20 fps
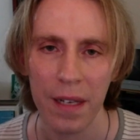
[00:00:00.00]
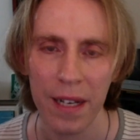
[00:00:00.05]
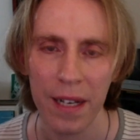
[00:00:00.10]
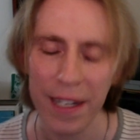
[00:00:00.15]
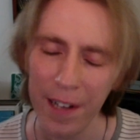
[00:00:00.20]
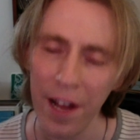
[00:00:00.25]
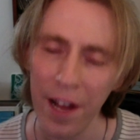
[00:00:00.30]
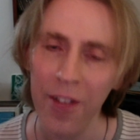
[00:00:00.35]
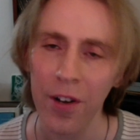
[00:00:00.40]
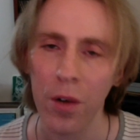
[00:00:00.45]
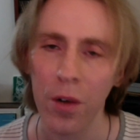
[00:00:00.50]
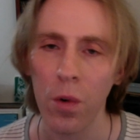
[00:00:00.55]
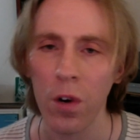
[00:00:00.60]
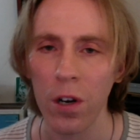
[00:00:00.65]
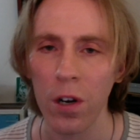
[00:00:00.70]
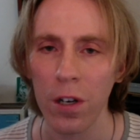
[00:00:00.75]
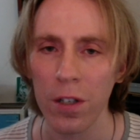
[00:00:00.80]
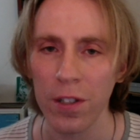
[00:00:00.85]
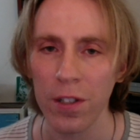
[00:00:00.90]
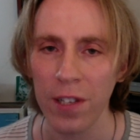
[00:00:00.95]
In other
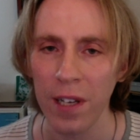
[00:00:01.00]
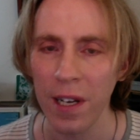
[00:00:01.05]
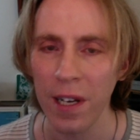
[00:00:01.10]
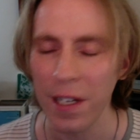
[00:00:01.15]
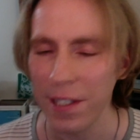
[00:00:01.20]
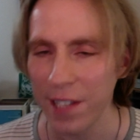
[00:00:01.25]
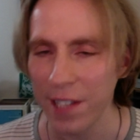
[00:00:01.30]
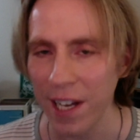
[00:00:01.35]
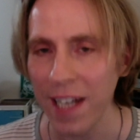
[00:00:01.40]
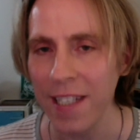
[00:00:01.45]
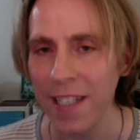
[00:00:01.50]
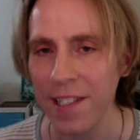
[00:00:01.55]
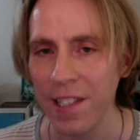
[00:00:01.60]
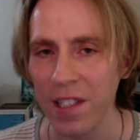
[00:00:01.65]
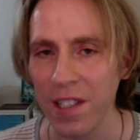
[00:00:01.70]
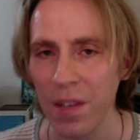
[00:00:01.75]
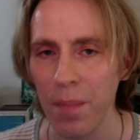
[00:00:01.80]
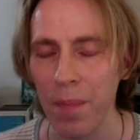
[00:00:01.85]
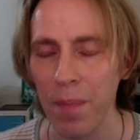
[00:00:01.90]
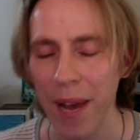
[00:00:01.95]
words, science
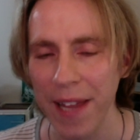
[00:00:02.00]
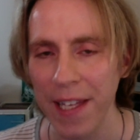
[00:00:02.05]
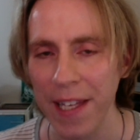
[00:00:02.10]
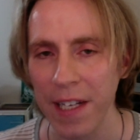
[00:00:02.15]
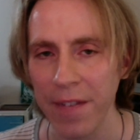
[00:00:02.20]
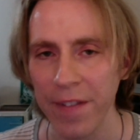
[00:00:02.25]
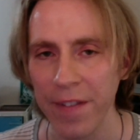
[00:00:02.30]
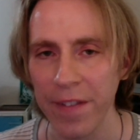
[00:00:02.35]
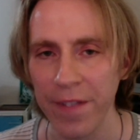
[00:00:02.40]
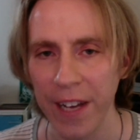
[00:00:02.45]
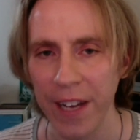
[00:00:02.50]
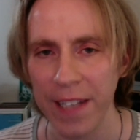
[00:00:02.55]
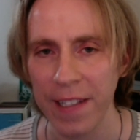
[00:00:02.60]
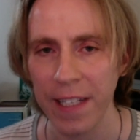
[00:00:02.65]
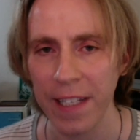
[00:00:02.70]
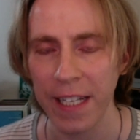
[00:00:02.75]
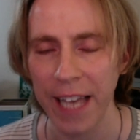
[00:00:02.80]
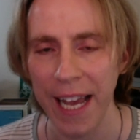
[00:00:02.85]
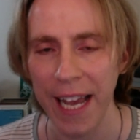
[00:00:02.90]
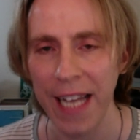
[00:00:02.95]
is a method of
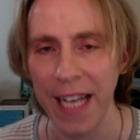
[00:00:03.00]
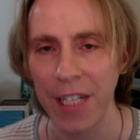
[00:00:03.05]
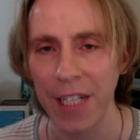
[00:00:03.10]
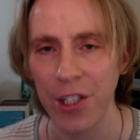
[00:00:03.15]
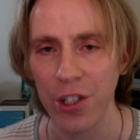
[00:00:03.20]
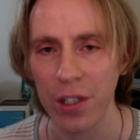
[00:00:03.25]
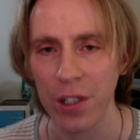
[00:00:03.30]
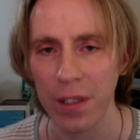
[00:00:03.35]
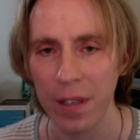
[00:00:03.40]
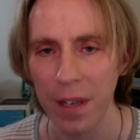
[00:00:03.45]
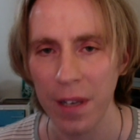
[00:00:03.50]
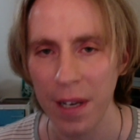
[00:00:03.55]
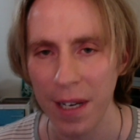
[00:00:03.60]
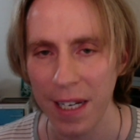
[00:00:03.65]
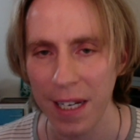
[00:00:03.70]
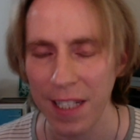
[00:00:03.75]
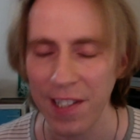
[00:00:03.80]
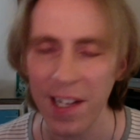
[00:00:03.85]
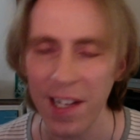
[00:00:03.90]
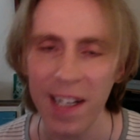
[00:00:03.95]
investigation,
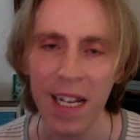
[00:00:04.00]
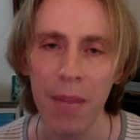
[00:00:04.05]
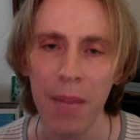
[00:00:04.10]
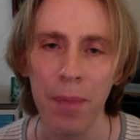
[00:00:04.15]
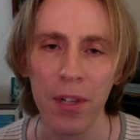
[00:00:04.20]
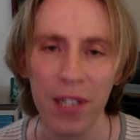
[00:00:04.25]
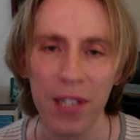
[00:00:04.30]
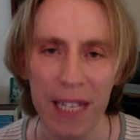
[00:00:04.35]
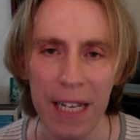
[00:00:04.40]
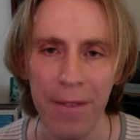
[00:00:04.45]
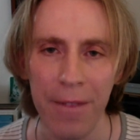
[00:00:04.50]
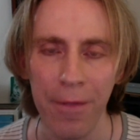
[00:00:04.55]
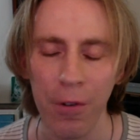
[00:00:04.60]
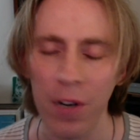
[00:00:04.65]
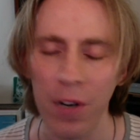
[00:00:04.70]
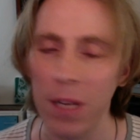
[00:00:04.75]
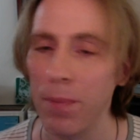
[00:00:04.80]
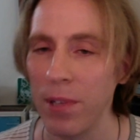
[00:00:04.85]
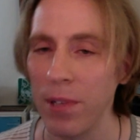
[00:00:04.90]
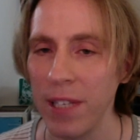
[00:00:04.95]
it's not a belief or
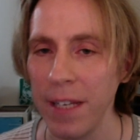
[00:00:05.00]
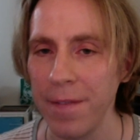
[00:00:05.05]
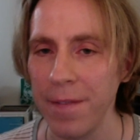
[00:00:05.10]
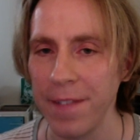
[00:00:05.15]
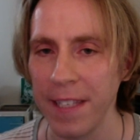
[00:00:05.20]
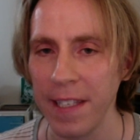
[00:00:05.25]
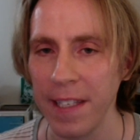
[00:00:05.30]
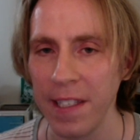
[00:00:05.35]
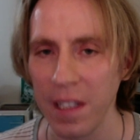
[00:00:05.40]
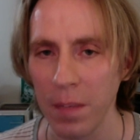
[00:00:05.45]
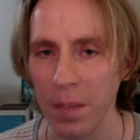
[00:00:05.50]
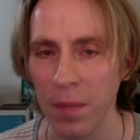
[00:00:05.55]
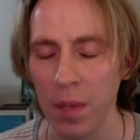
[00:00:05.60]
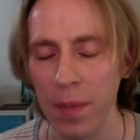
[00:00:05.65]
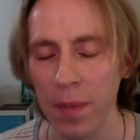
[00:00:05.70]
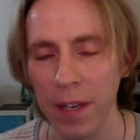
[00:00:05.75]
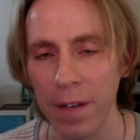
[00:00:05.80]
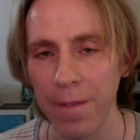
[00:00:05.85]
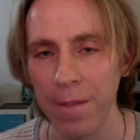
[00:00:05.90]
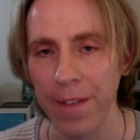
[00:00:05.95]
a belief system to
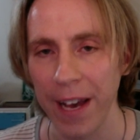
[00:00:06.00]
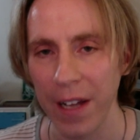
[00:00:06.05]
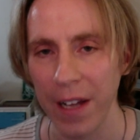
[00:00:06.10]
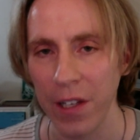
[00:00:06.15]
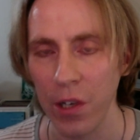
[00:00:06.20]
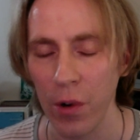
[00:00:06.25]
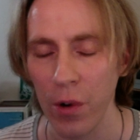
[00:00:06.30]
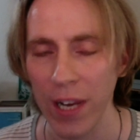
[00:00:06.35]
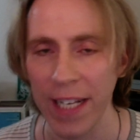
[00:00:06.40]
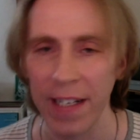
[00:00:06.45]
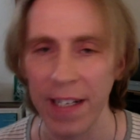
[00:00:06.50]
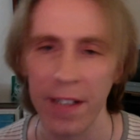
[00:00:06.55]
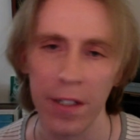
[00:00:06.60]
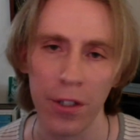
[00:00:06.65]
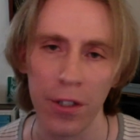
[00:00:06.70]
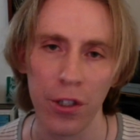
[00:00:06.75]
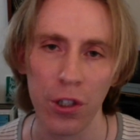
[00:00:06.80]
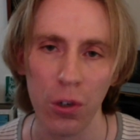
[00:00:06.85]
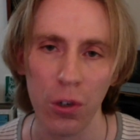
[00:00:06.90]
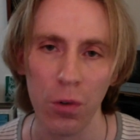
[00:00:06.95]
be evaluated
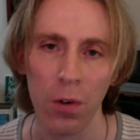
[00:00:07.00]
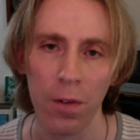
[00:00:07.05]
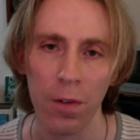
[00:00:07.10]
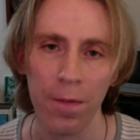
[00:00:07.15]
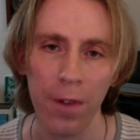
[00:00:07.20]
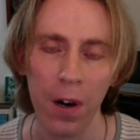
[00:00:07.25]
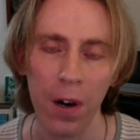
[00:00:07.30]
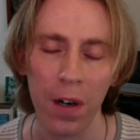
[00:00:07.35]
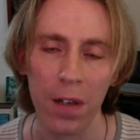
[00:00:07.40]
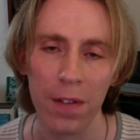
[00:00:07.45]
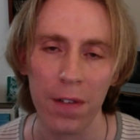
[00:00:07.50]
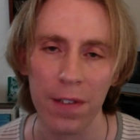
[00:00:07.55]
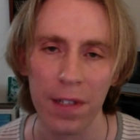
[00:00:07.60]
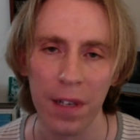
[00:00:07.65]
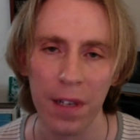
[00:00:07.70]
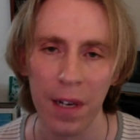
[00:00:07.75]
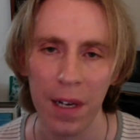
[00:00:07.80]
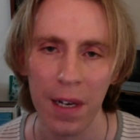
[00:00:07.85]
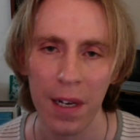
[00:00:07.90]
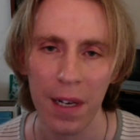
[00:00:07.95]
as true or false.
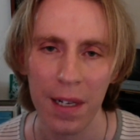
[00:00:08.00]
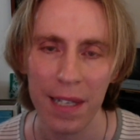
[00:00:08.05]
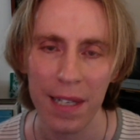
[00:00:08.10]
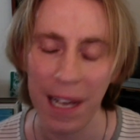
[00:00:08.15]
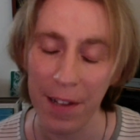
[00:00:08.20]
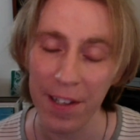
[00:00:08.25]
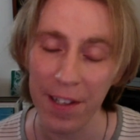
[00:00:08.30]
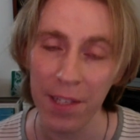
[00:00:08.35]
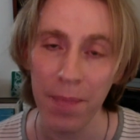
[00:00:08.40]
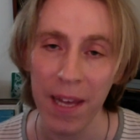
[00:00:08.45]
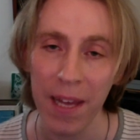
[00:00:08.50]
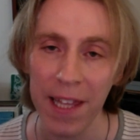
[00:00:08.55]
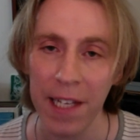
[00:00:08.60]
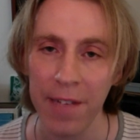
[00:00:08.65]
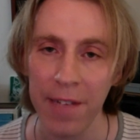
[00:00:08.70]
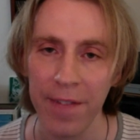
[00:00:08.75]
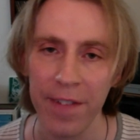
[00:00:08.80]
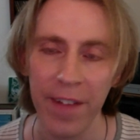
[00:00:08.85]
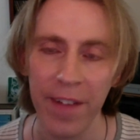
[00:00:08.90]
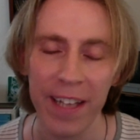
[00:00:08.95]
Now, this method
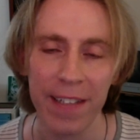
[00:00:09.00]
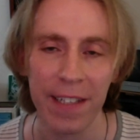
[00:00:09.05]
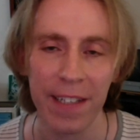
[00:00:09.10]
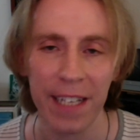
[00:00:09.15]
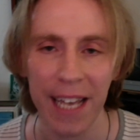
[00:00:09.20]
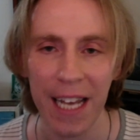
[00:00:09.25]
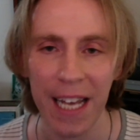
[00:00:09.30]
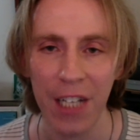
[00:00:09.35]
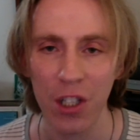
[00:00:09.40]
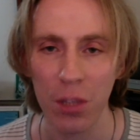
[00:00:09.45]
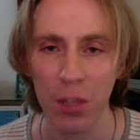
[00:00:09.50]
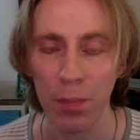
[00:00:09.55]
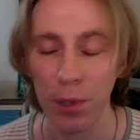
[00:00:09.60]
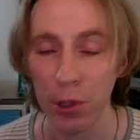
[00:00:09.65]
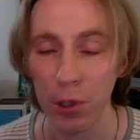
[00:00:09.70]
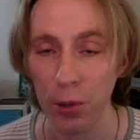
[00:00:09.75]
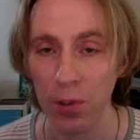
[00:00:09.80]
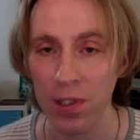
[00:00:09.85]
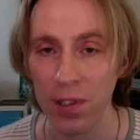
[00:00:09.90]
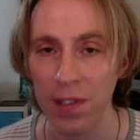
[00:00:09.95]
of investigation
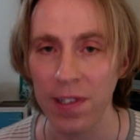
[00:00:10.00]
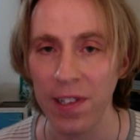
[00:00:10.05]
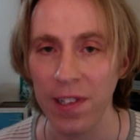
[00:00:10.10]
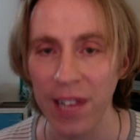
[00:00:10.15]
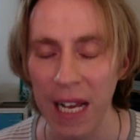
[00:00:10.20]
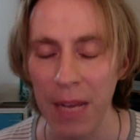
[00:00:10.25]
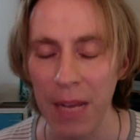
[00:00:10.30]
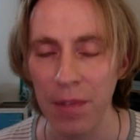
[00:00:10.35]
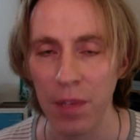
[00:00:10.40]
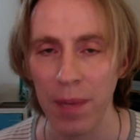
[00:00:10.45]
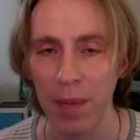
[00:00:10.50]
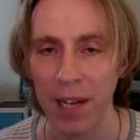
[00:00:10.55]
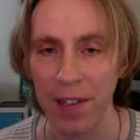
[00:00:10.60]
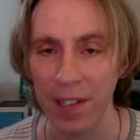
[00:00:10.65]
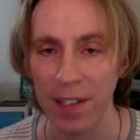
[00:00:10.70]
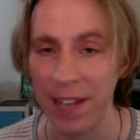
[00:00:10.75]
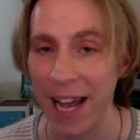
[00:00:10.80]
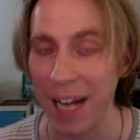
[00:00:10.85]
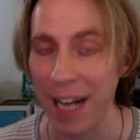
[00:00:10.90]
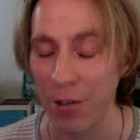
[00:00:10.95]
produces claims about
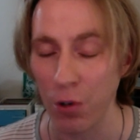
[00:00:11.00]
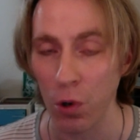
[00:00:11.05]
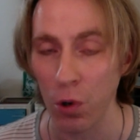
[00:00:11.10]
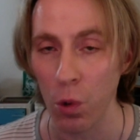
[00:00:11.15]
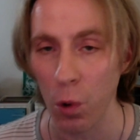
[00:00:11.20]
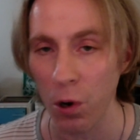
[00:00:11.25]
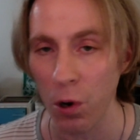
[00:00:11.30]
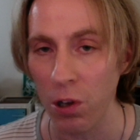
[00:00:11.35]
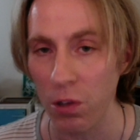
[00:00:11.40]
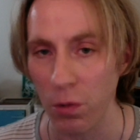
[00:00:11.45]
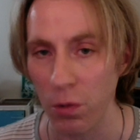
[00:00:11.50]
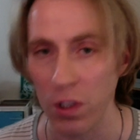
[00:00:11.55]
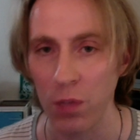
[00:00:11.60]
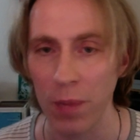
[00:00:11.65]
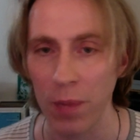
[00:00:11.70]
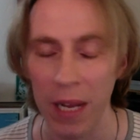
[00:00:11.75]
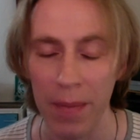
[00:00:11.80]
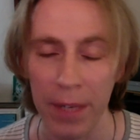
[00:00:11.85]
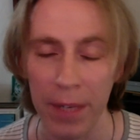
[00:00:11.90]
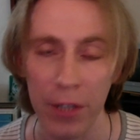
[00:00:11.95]
the natural world which
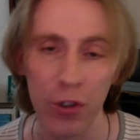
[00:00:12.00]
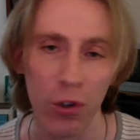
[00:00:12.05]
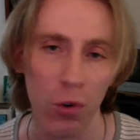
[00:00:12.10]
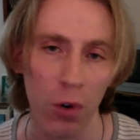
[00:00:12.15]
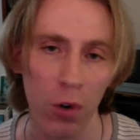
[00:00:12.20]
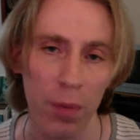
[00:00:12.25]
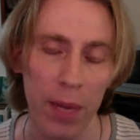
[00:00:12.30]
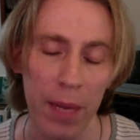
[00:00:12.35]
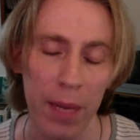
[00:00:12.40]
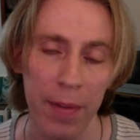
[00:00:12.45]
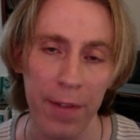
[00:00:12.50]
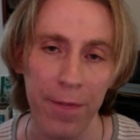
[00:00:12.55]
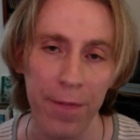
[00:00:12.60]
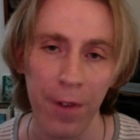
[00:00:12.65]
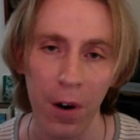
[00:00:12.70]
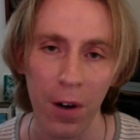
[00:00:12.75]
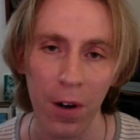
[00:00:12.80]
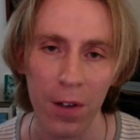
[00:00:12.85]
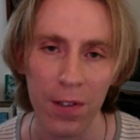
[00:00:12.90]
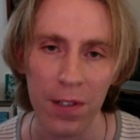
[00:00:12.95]
may be true or may be
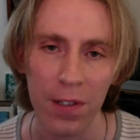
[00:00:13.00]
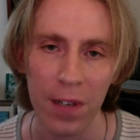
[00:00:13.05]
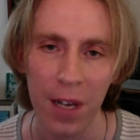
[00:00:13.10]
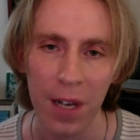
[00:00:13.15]
false,